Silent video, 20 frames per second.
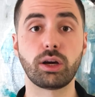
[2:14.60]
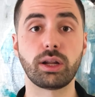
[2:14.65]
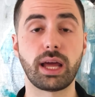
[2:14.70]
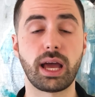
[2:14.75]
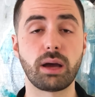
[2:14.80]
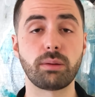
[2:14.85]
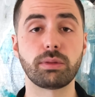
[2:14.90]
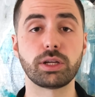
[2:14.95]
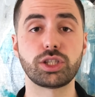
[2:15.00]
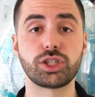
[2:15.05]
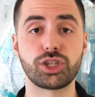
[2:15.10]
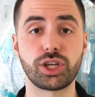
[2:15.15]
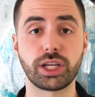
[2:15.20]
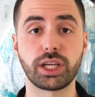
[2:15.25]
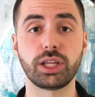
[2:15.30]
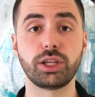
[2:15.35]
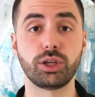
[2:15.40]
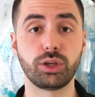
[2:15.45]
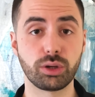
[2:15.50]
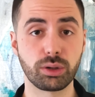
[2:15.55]
on how much
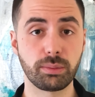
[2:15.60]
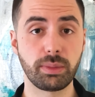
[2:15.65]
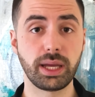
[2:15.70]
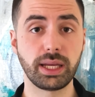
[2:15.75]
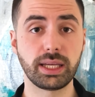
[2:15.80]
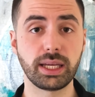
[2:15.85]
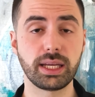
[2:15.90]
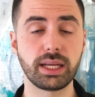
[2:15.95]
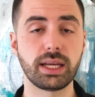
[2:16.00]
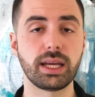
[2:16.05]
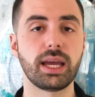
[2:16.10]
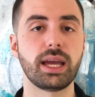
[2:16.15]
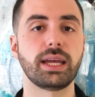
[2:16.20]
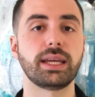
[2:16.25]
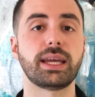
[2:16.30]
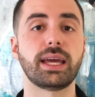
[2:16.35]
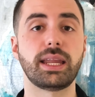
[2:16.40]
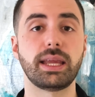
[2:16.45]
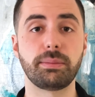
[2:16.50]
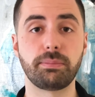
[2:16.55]
chicken you're making,
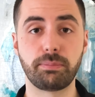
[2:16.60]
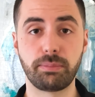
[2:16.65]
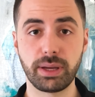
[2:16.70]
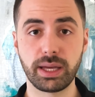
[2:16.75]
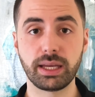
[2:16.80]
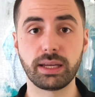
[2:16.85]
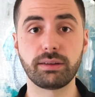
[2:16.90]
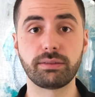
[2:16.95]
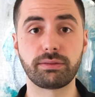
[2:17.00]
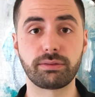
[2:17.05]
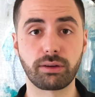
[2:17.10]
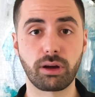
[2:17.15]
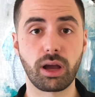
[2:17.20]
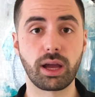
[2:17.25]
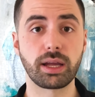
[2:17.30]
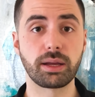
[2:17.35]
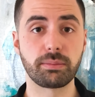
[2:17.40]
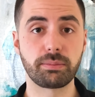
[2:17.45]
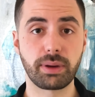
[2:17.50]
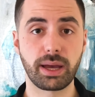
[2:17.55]
get a big
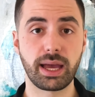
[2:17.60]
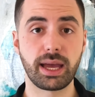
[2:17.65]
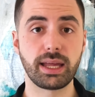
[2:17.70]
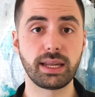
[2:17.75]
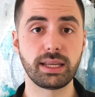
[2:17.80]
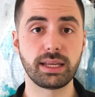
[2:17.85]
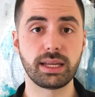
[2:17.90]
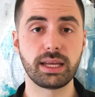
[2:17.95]
frying pan,